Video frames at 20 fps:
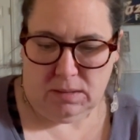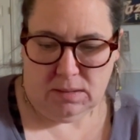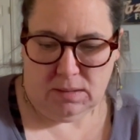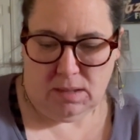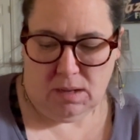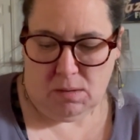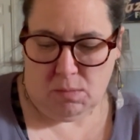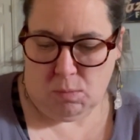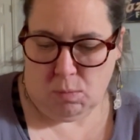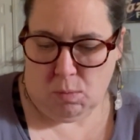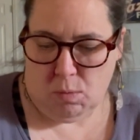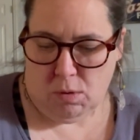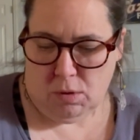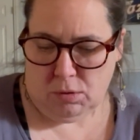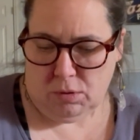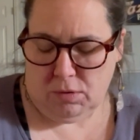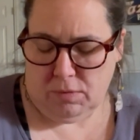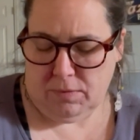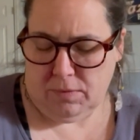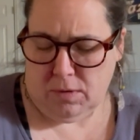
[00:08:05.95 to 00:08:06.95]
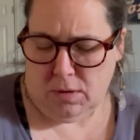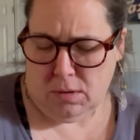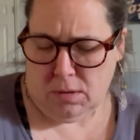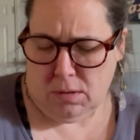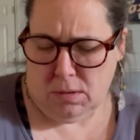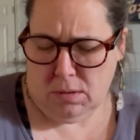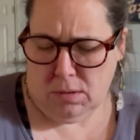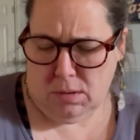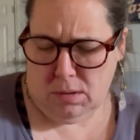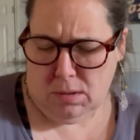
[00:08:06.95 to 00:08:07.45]
is a
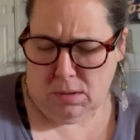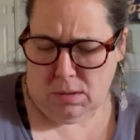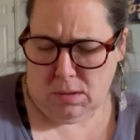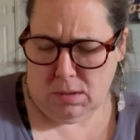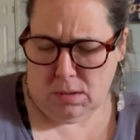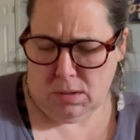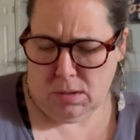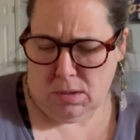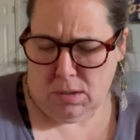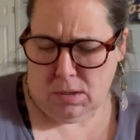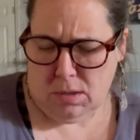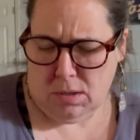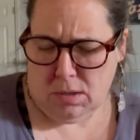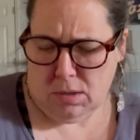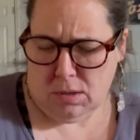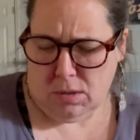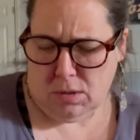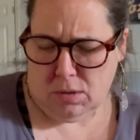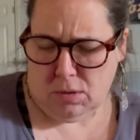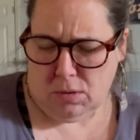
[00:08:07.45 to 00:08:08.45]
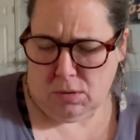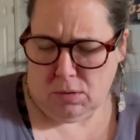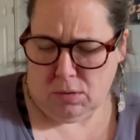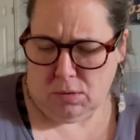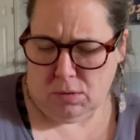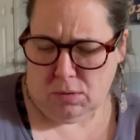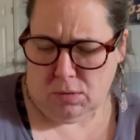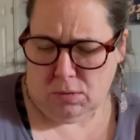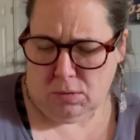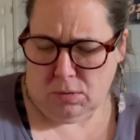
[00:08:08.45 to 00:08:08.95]
waterfall.
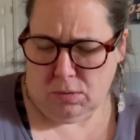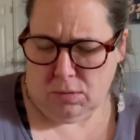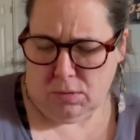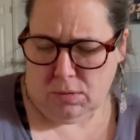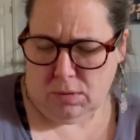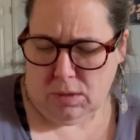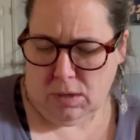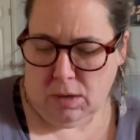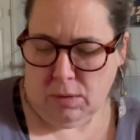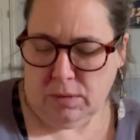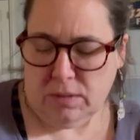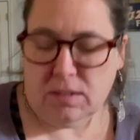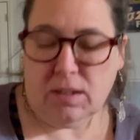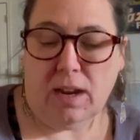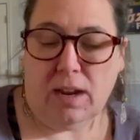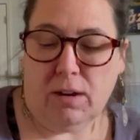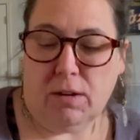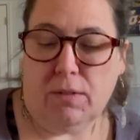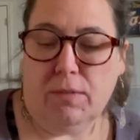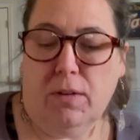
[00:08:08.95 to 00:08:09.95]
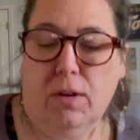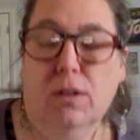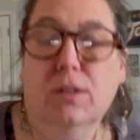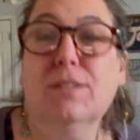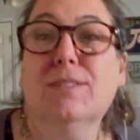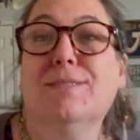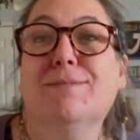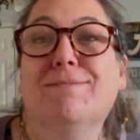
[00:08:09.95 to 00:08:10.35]
Glory. Oh, it's Niagara Falls.